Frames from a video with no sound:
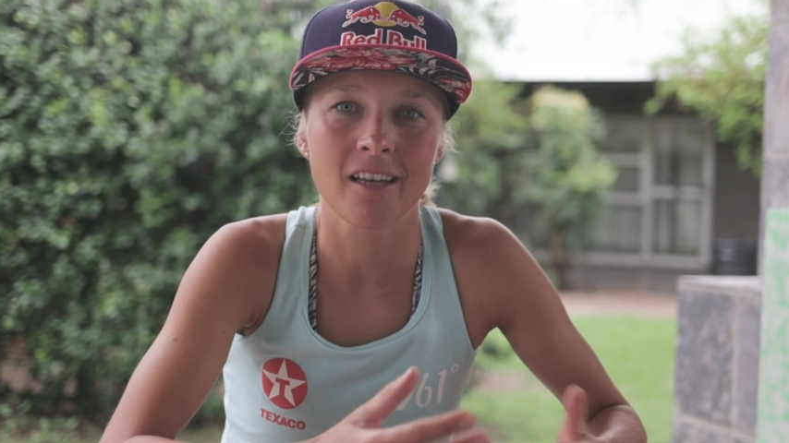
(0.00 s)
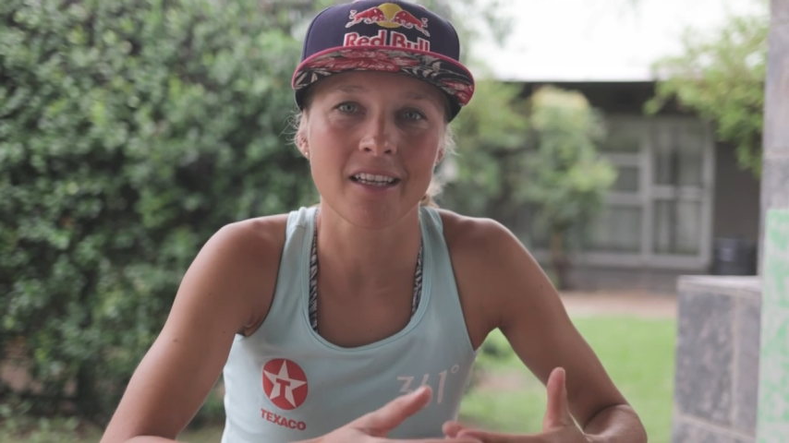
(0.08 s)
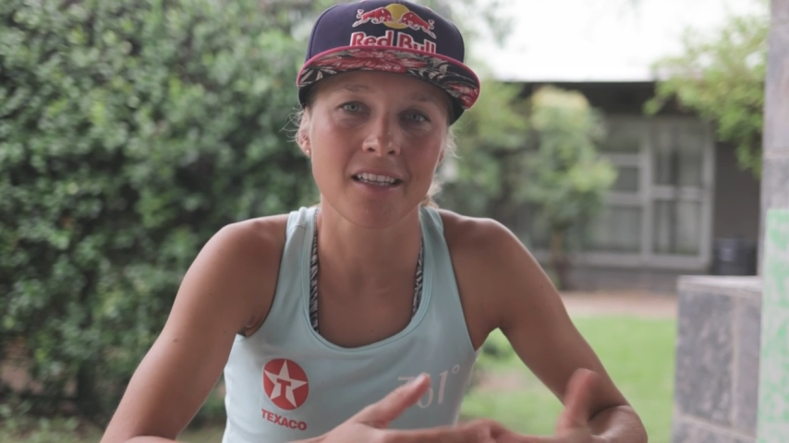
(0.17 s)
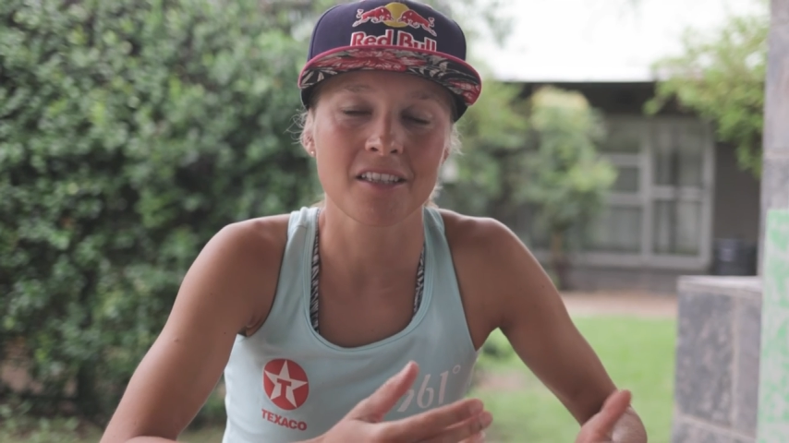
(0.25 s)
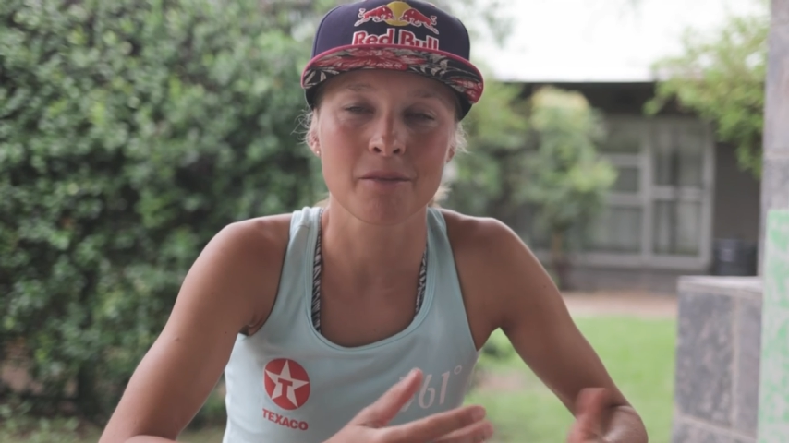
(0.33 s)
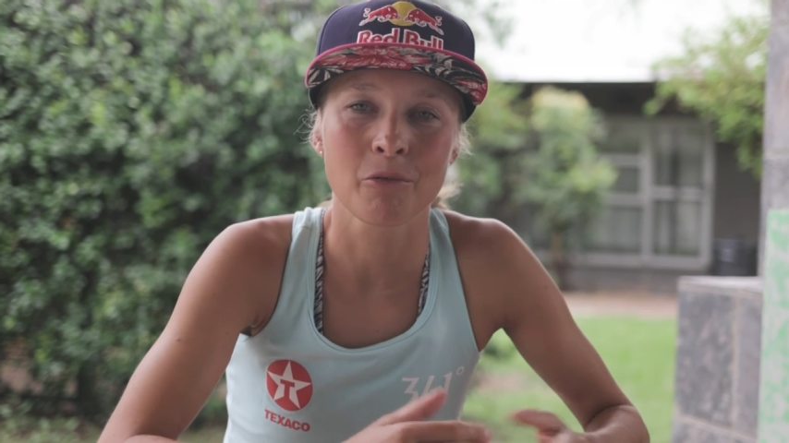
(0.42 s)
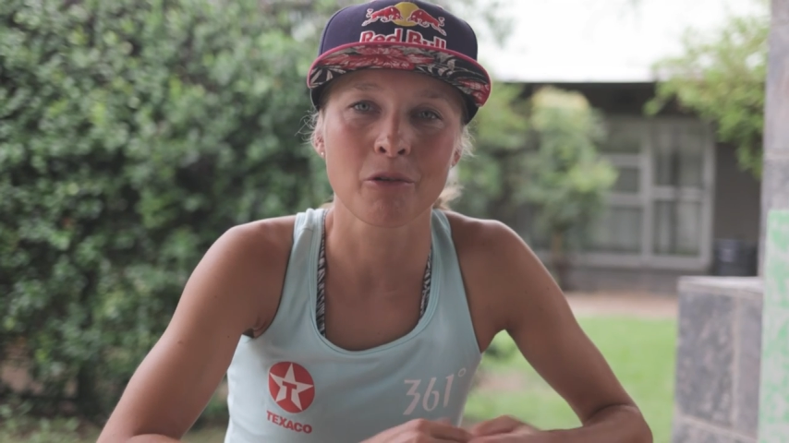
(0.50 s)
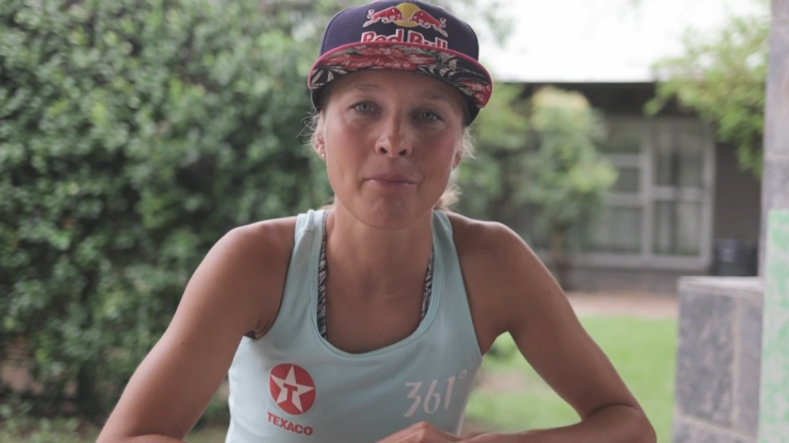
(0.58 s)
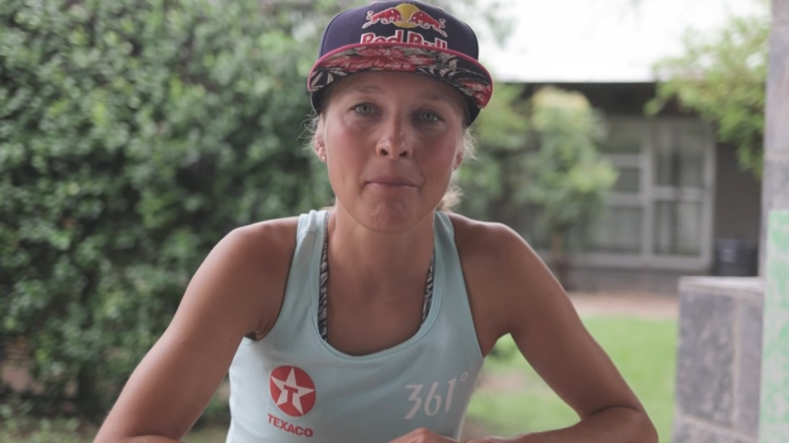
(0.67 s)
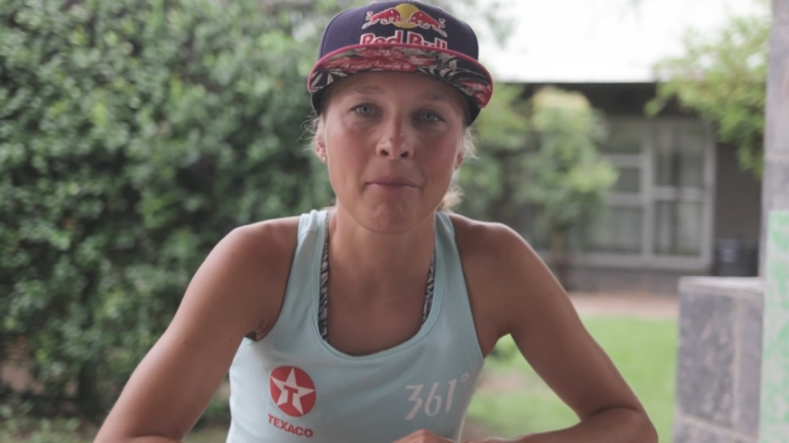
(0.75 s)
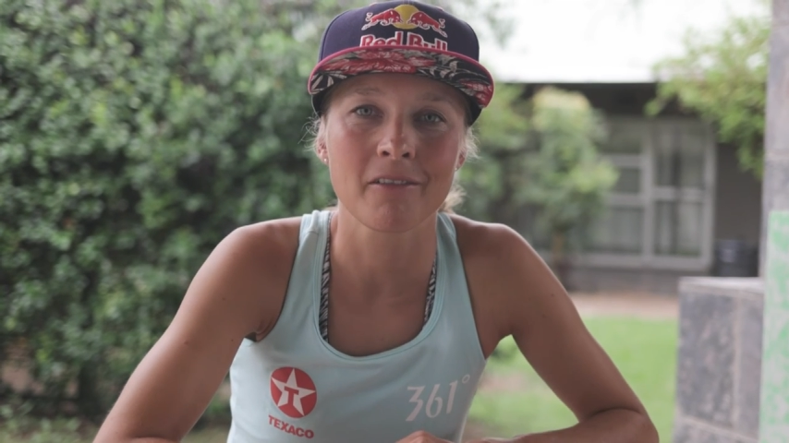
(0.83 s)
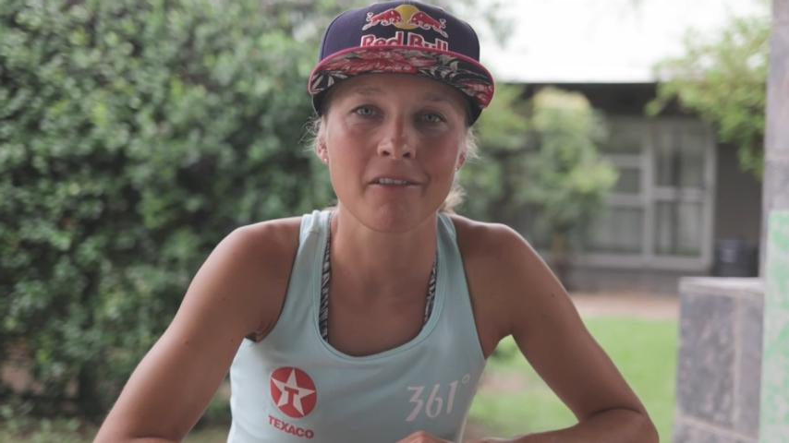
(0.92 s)
like there's more
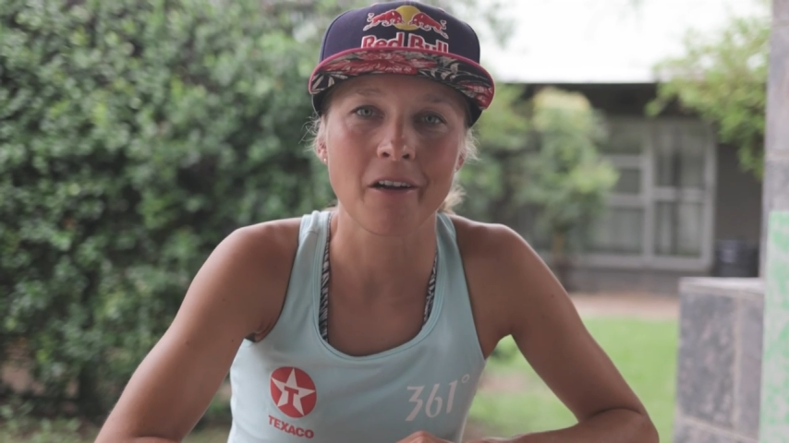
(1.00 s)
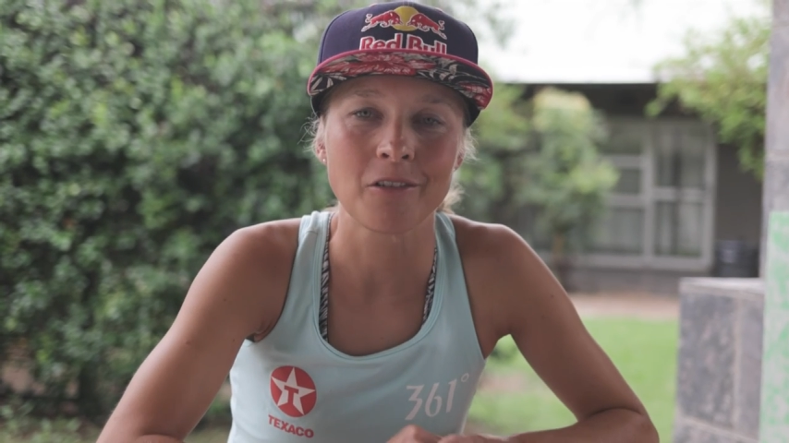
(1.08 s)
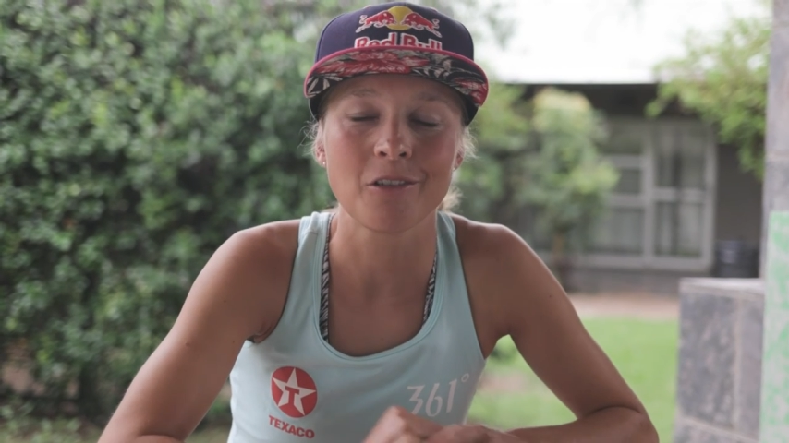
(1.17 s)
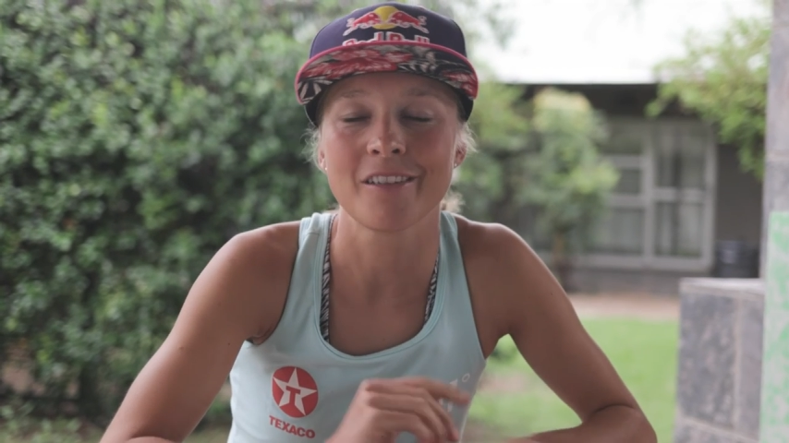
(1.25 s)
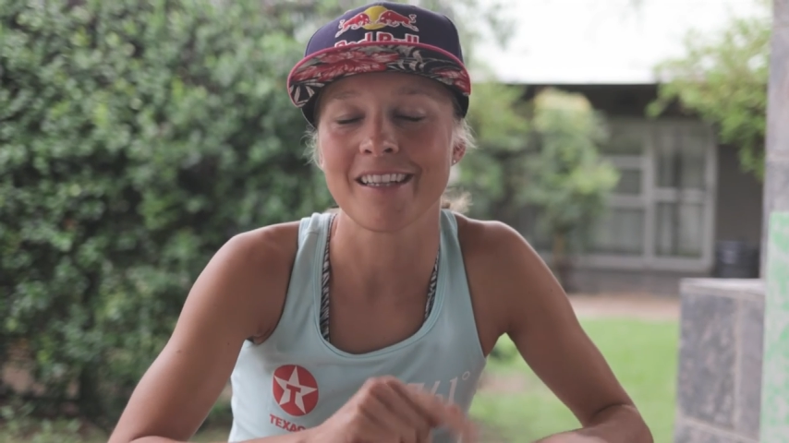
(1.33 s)
people around you,